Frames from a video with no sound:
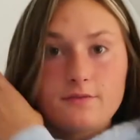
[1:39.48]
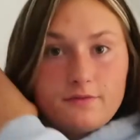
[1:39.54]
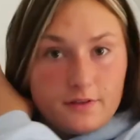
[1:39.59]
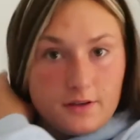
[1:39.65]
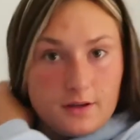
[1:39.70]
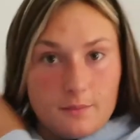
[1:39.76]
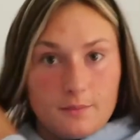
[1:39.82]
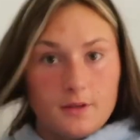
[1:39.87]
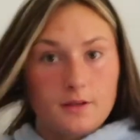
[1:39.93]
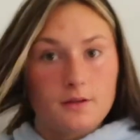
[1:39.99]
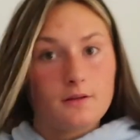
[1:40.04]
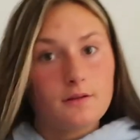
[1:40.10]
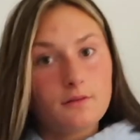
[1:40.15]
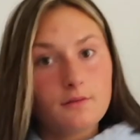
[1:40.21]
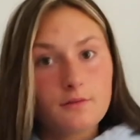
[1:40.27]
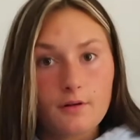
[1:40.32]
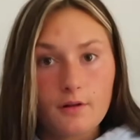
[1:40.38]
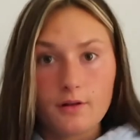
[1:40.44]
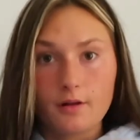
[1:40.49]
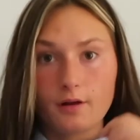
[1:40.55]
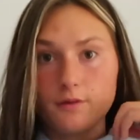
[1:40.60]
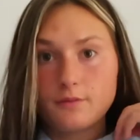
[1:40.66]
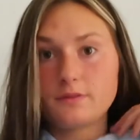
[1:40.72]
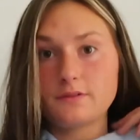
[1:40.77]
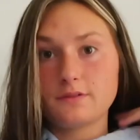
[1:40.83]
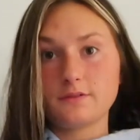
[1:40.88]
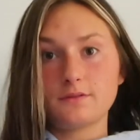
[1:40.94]
I feel like I'm a little
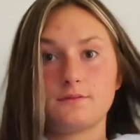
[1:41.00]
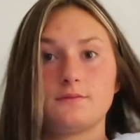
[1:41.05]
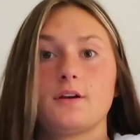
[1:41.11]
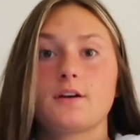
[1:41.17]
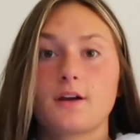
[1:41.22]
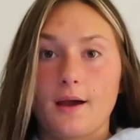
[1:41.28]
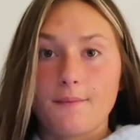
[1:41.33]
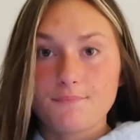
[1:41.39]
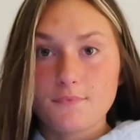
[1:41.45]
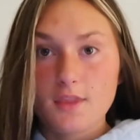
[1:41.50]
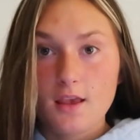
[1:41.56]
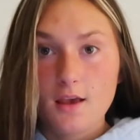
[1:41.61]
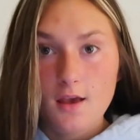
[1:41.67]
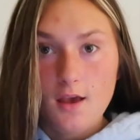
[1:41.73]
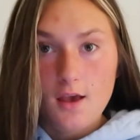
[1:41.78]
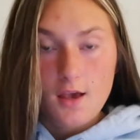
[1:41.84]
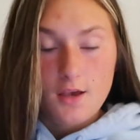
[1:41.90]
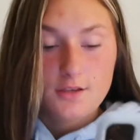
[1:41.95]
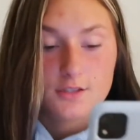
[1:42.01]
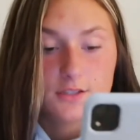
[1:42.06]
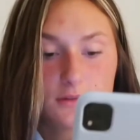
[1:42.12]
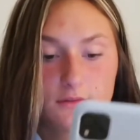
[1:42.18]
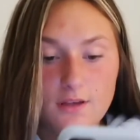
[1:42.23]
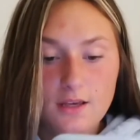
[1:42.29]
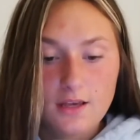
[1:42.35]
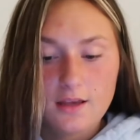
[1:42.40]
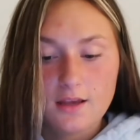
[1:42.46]
close. Okay,
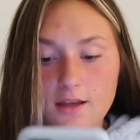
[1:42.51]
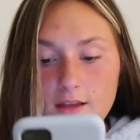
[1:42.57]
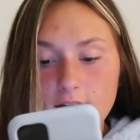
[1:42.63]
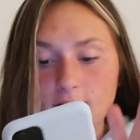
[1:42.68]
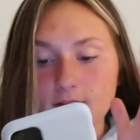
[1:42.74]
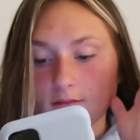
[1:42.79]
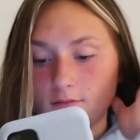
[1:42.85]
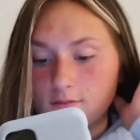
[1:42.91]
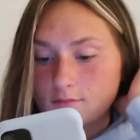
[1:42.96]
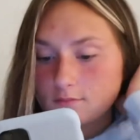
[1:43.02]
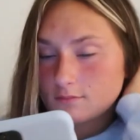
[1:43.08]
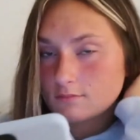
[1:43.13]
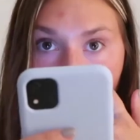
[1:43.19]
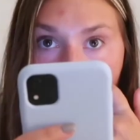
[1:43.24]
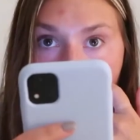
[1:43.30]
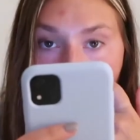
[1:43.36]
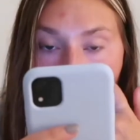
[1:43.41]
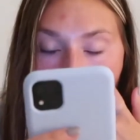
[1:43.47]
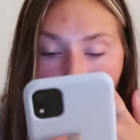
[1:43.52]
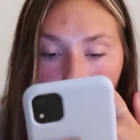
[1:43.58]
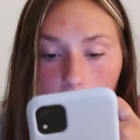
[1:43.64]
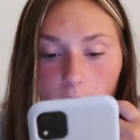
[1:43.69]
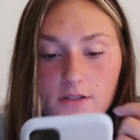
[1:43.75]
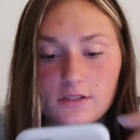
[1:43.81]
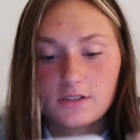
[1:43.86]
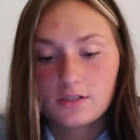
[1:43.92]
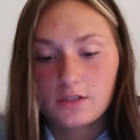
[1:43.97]
so then
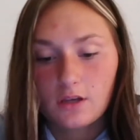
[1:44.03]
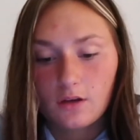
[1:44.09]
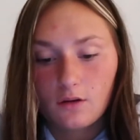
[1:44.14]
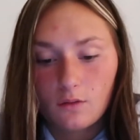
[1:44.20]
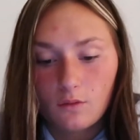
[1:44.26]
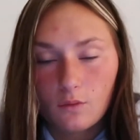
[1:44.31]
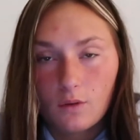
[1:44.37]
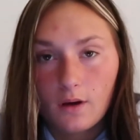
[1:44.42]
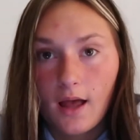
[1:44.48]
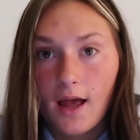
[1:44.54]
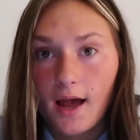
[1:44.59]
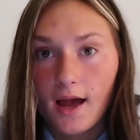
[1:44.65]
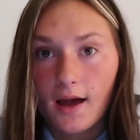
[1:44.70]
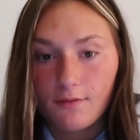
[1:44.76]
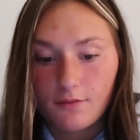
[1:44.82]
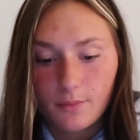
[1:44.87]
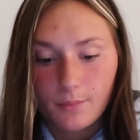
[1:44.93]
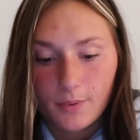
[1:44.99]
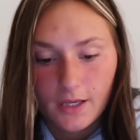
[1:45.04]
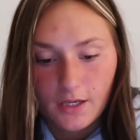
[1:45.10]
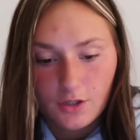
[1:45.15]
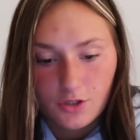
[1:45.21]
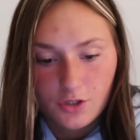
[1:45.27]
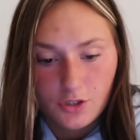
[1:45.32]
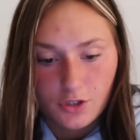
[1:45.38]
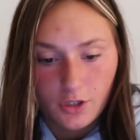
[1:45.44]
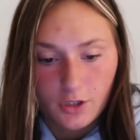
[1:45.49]
once you have the
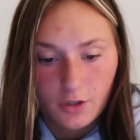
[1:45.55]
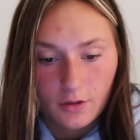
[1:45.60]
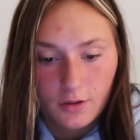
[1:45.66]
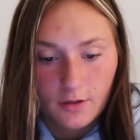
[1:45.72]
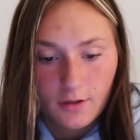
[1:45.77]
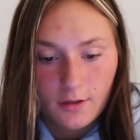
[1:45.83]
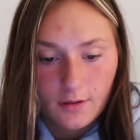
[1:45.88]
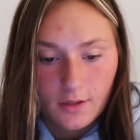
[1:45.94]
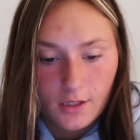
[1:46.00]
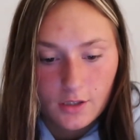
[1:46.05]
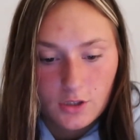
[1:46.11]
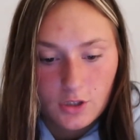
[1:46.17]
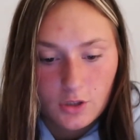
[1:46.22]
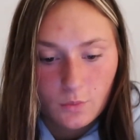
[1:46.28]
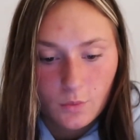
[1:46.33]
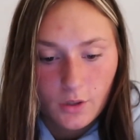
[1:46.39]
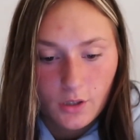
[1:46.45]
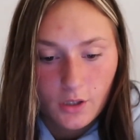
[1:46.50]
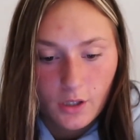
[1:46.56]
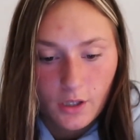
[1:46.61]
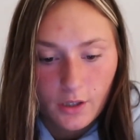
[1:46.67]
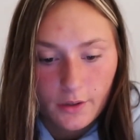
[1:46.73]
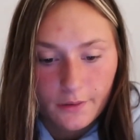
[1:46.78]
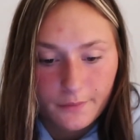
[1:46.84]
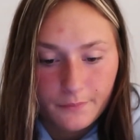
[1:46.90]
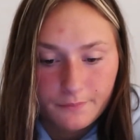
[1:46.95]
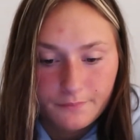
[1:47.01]
picture that you want to
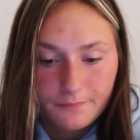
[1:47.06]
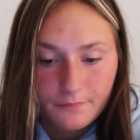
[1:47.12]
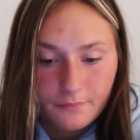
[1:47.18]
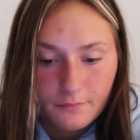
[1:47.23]
do,